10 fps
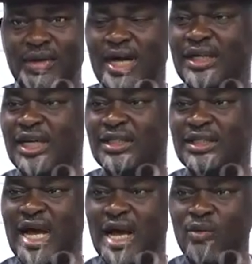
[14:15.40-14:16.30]
and the
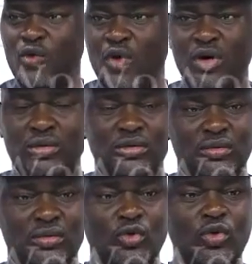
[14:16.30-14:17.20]
entire world
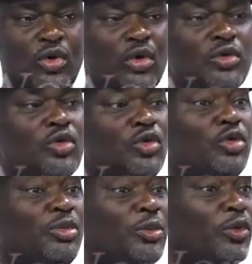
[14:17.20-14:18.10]
look unto you
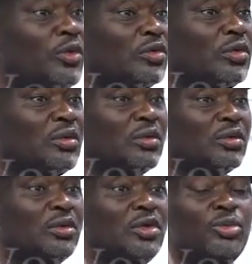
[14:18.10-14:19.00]
people.
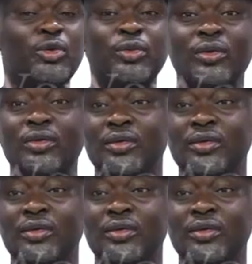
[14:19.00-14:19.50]
You people.